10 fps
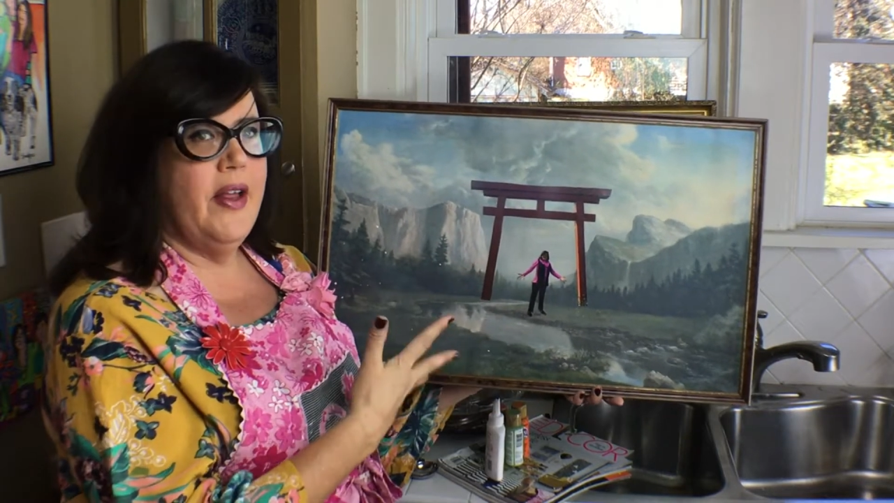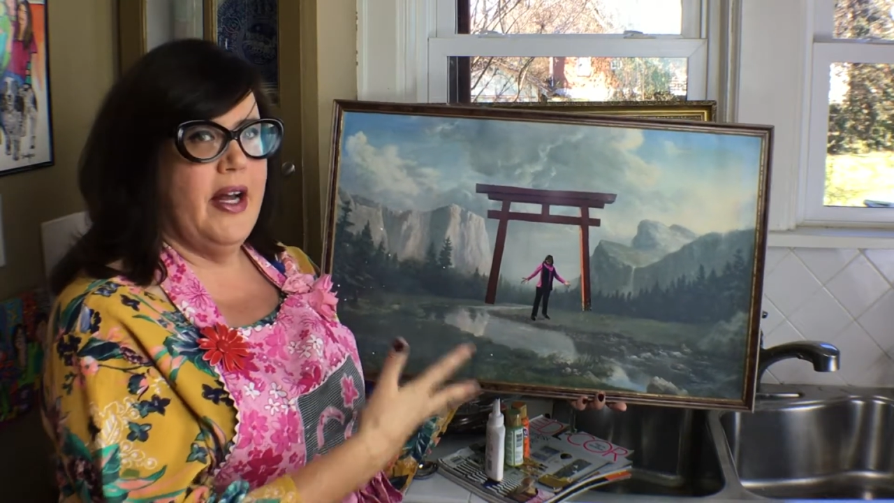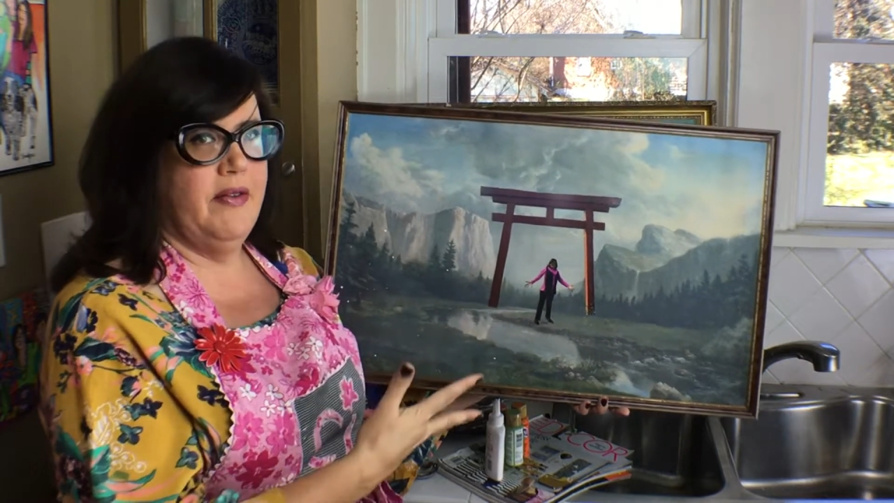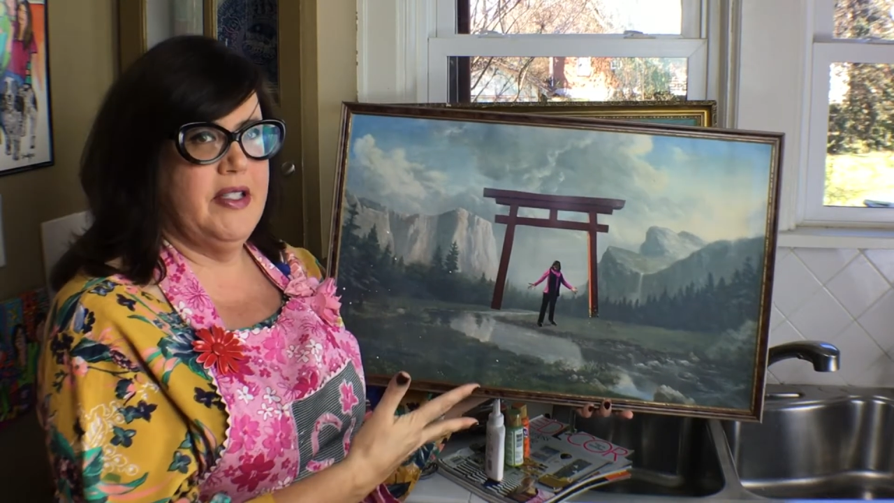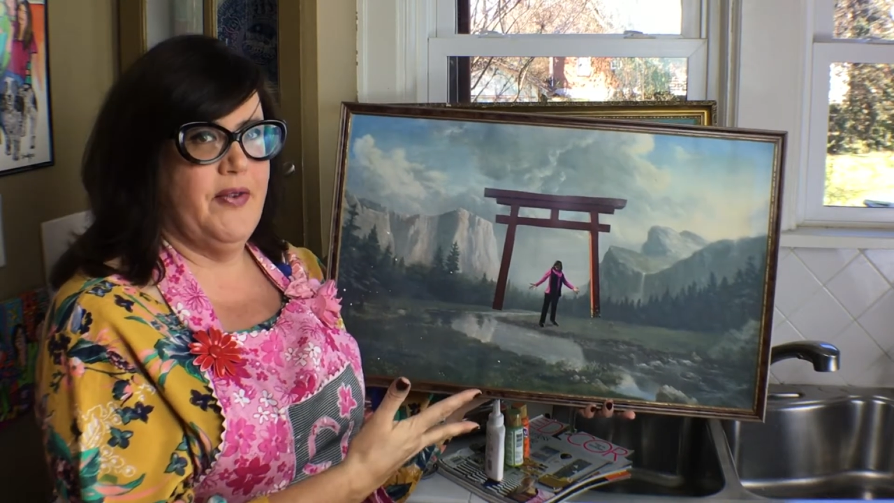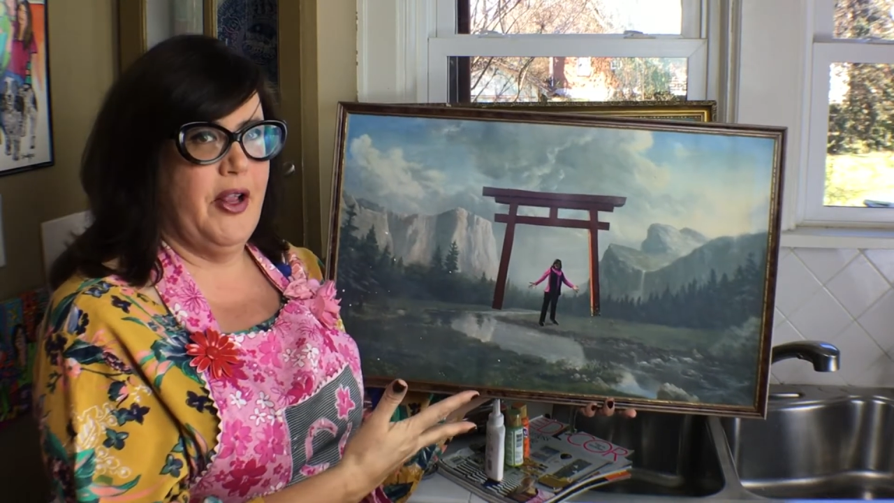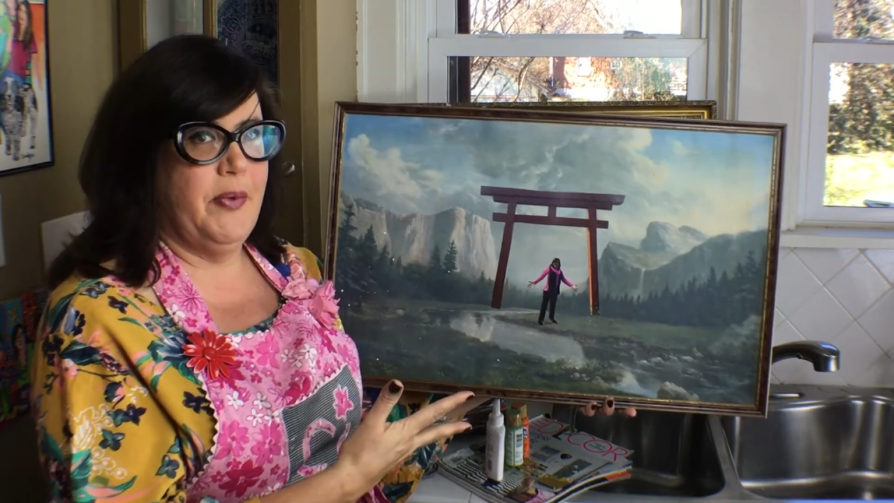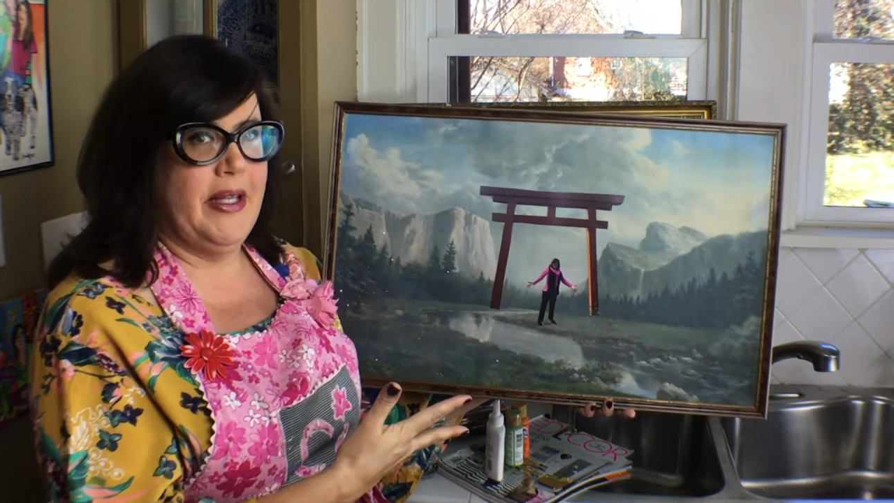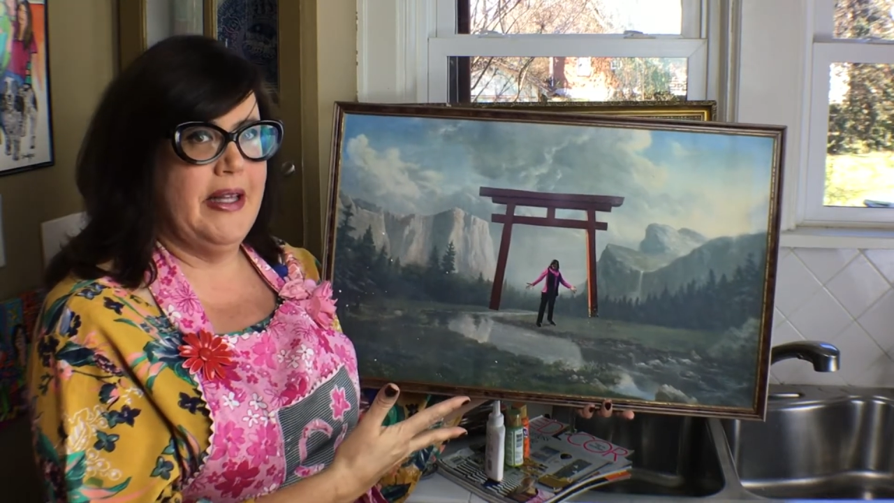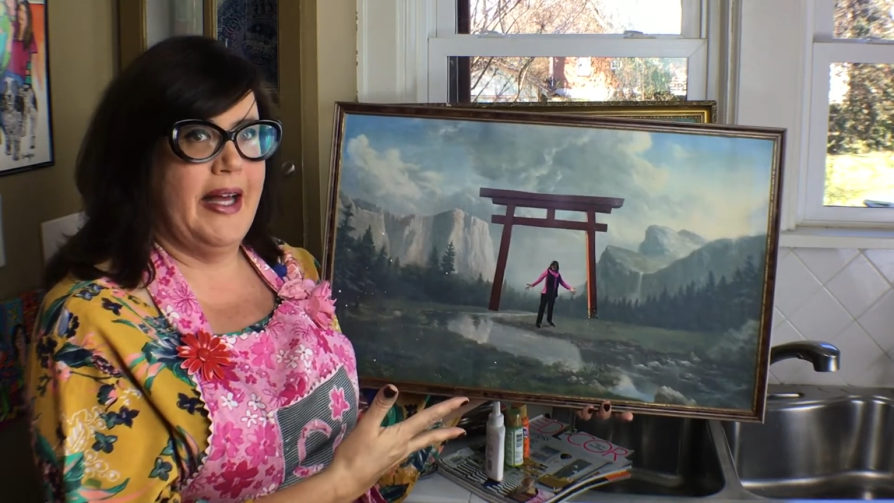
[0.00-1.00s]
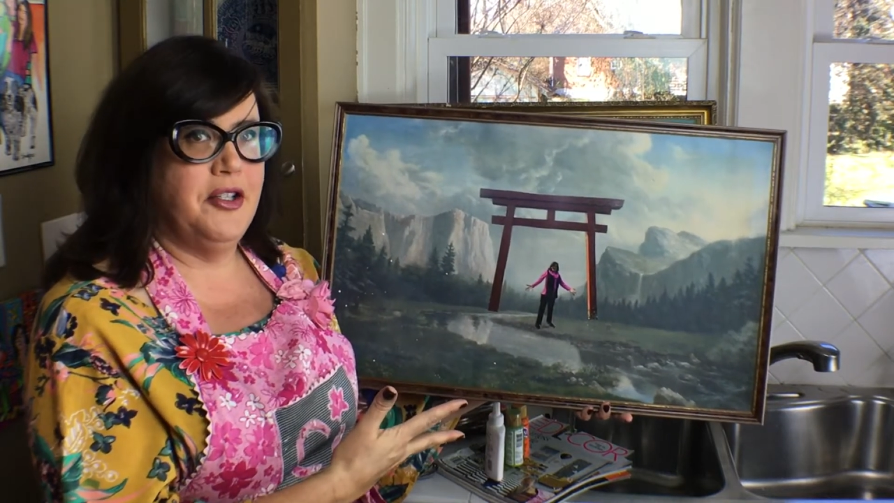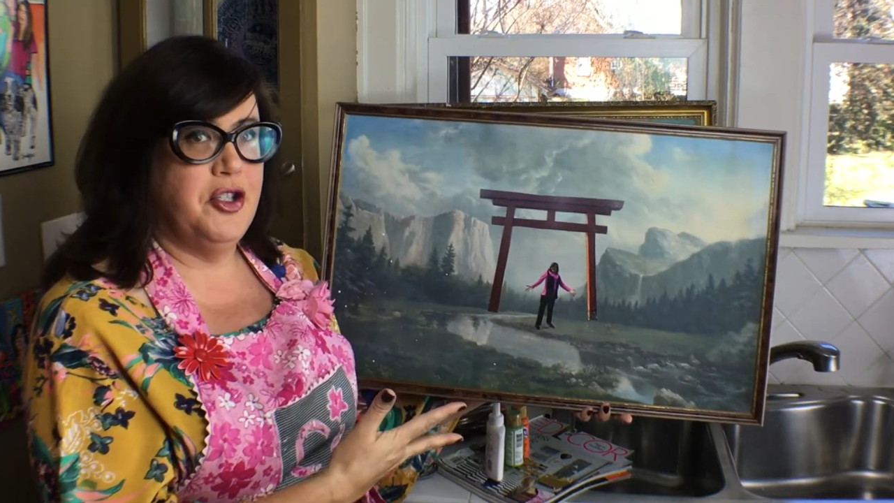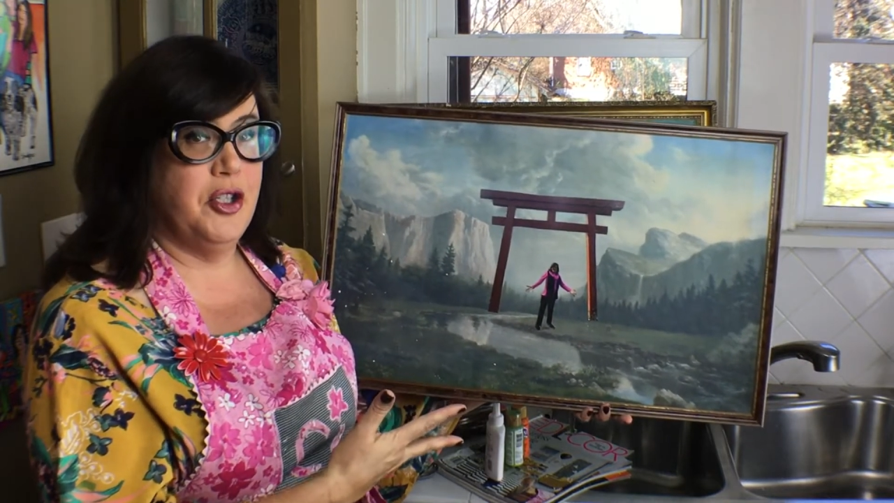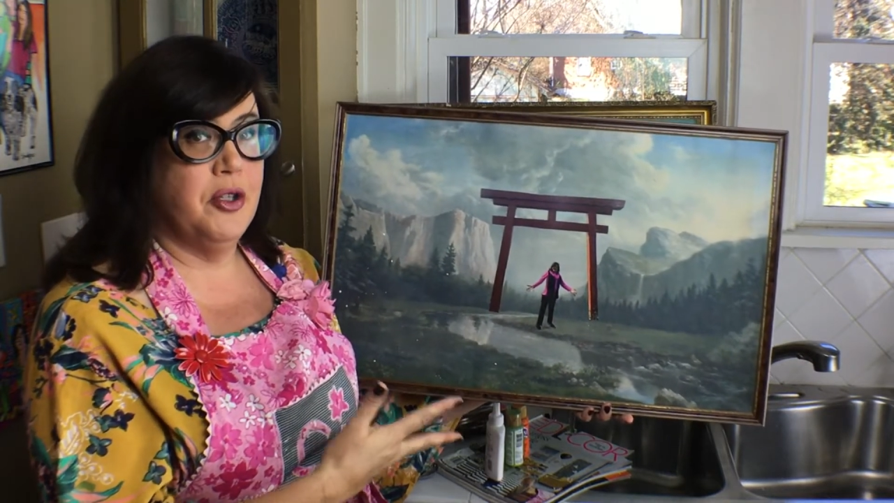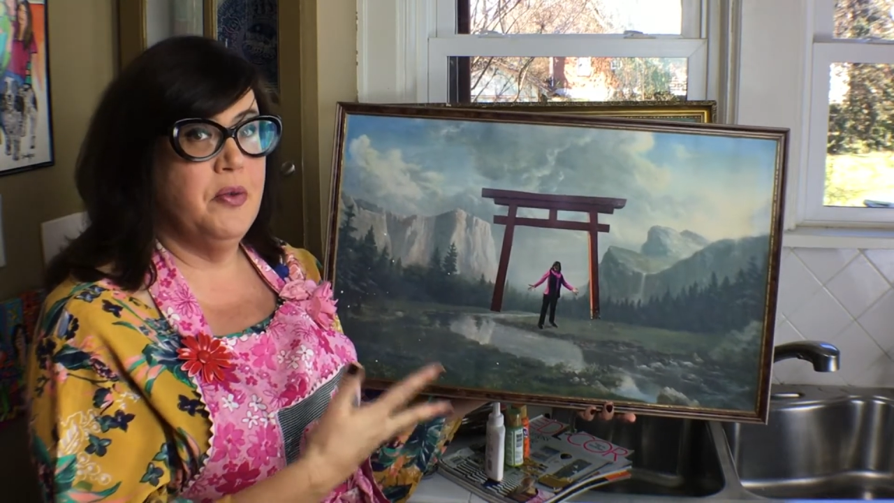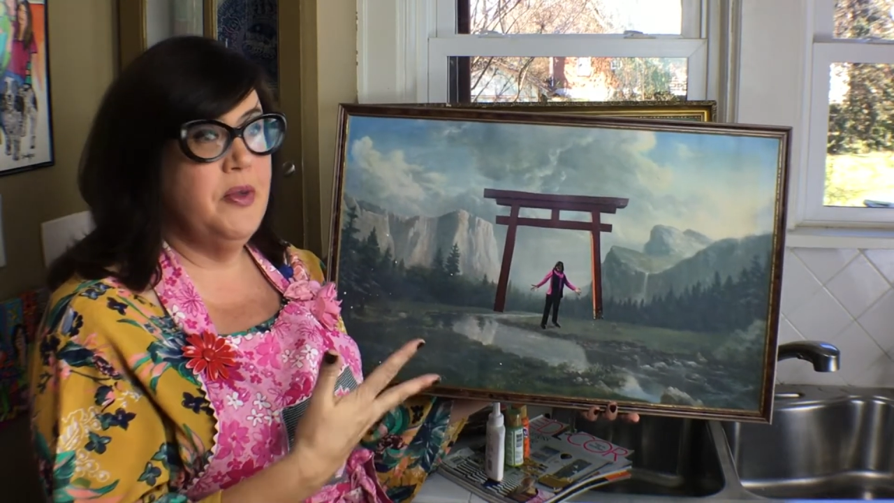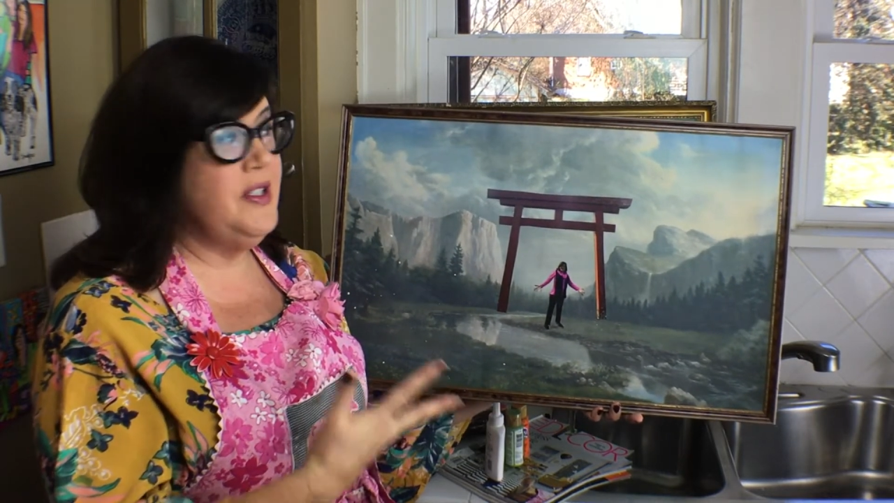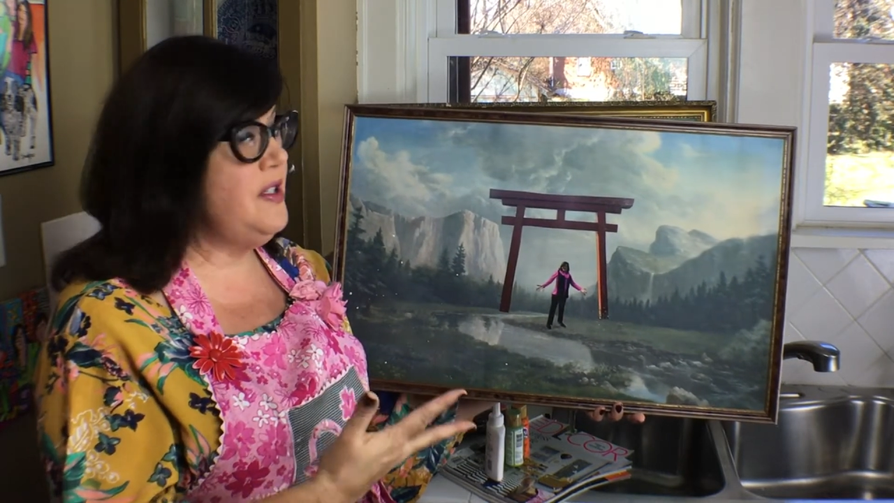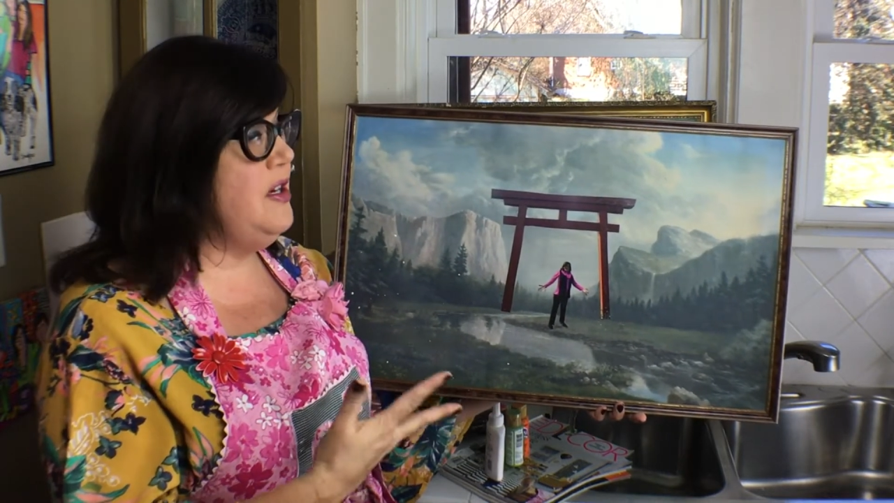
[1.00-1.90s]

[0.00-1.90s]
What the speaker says: that I was following last year was